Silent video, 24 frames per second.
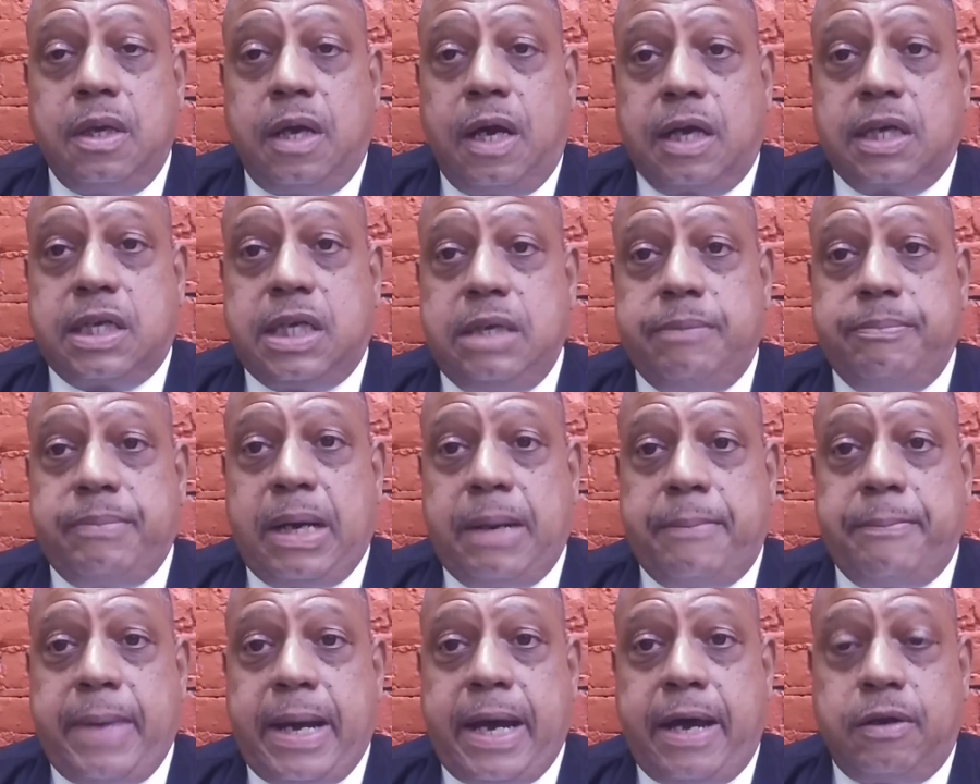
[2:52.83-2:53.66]
I keep
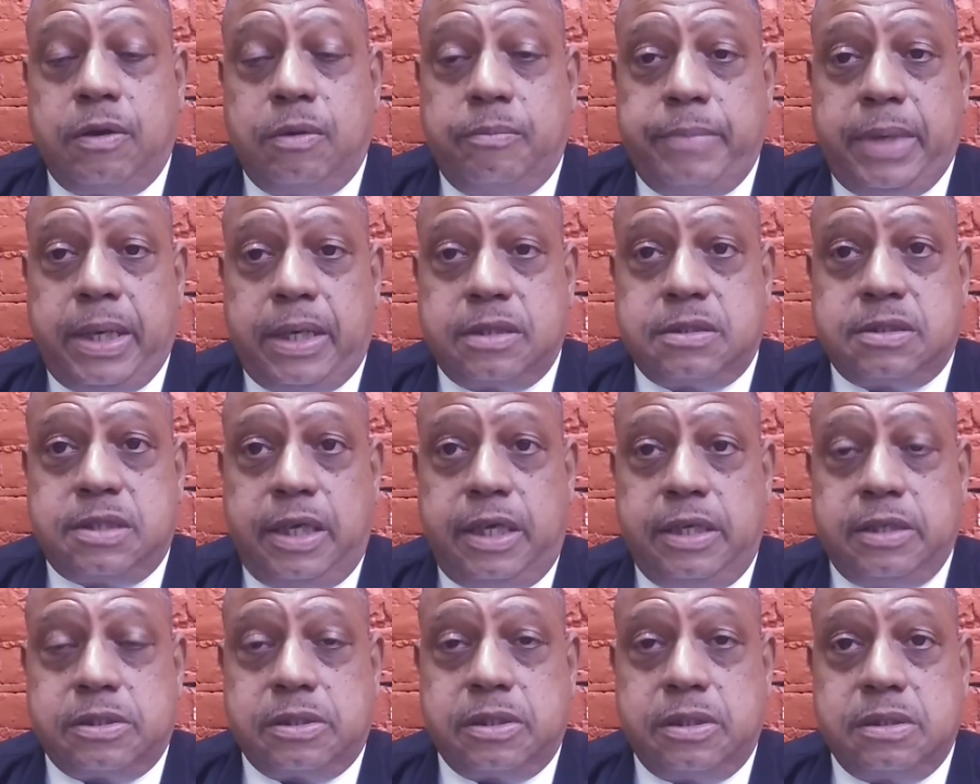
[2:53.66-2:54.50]
my mind on
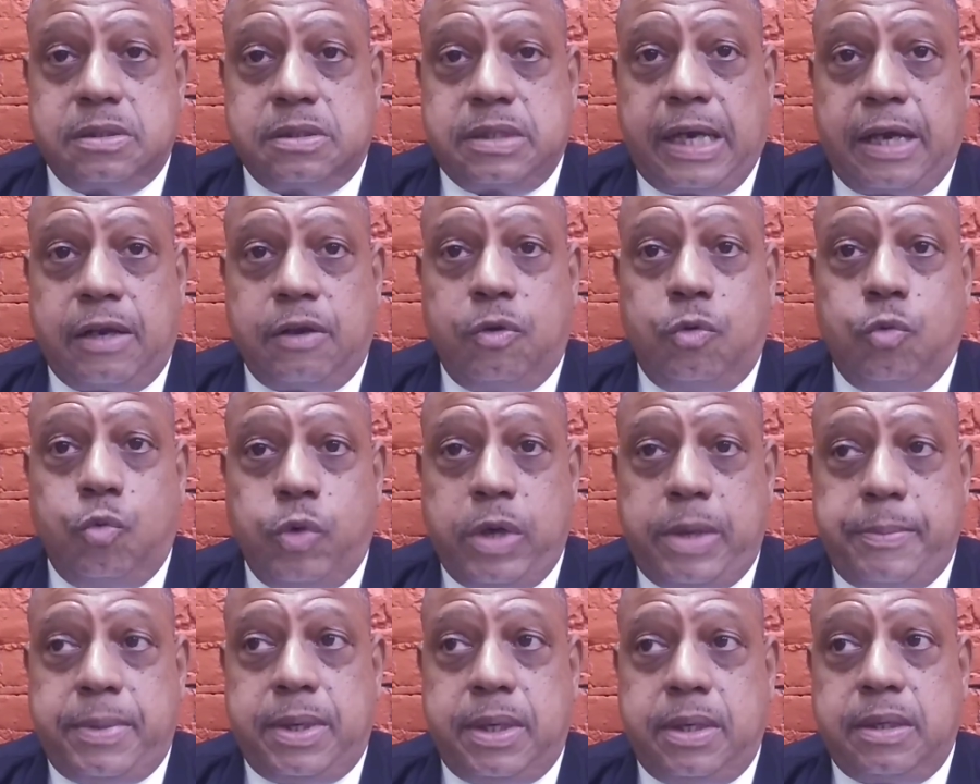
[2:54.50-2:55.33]
meditations, not on
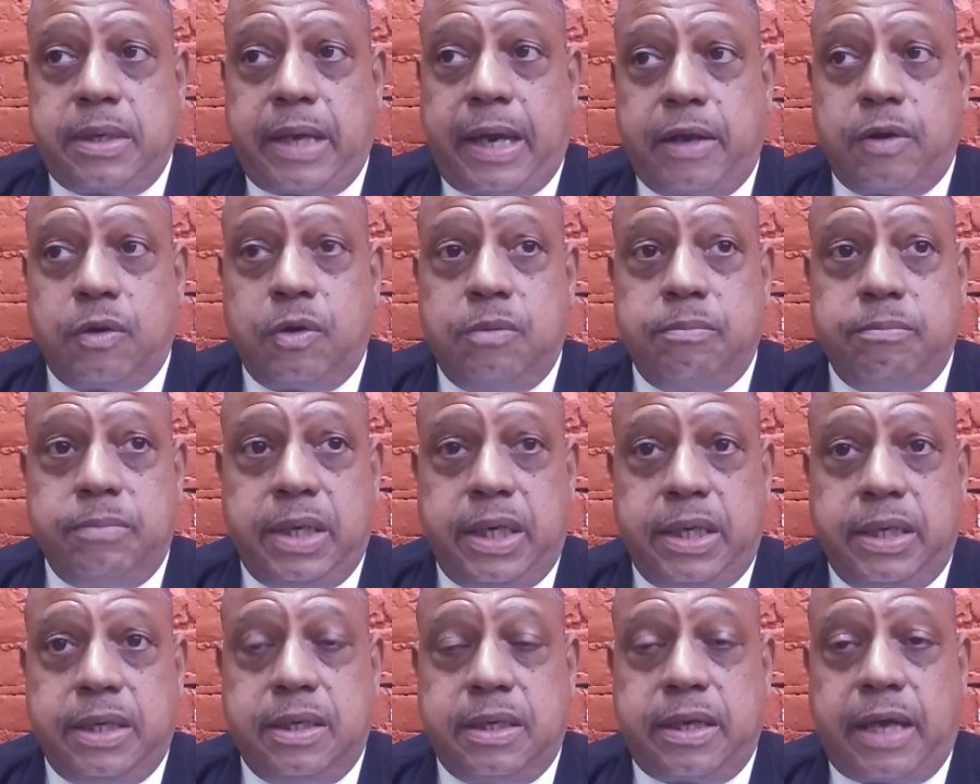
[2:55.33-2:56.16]
women, not on
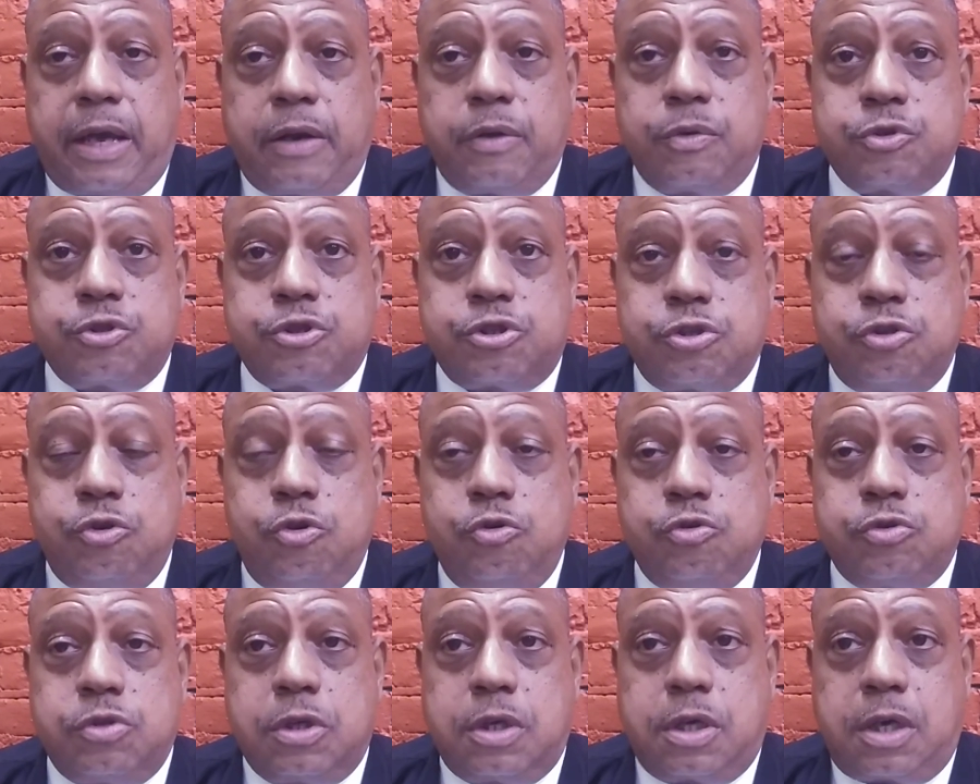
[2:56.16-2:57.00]
money, not on
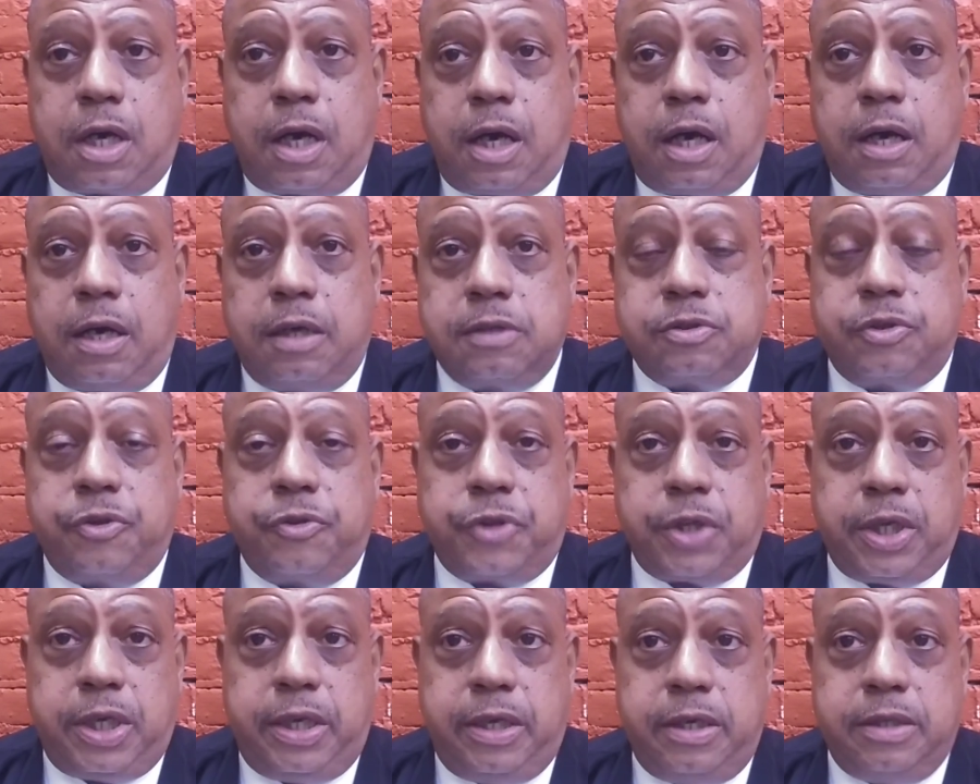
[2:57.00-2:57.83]
shoes and cars and
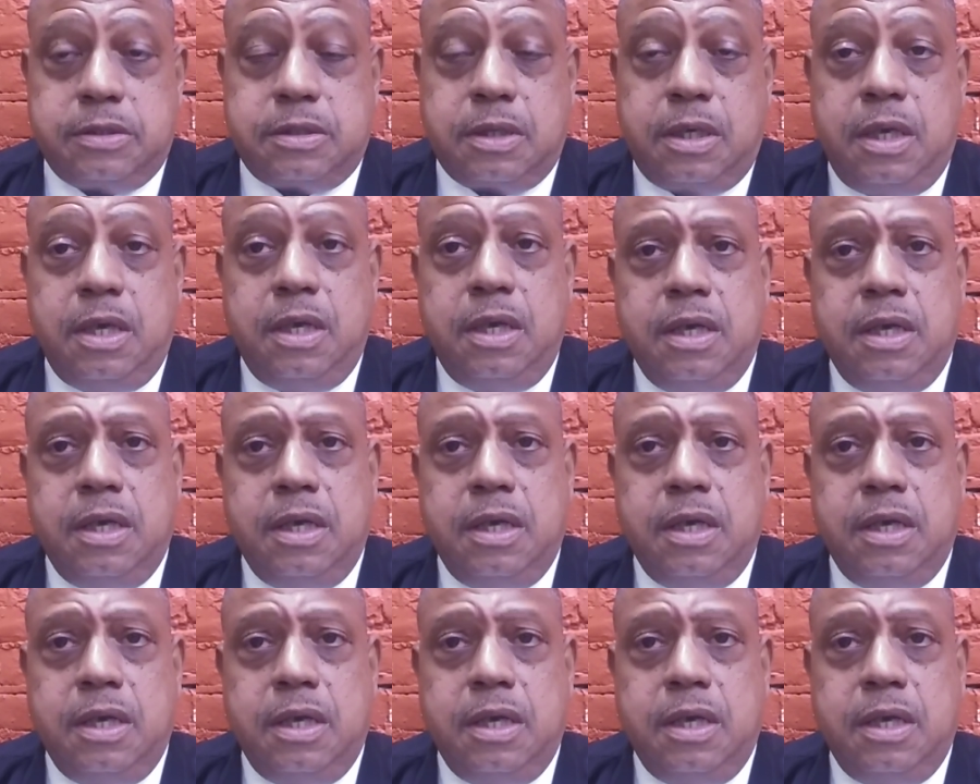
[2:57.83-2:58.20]
things.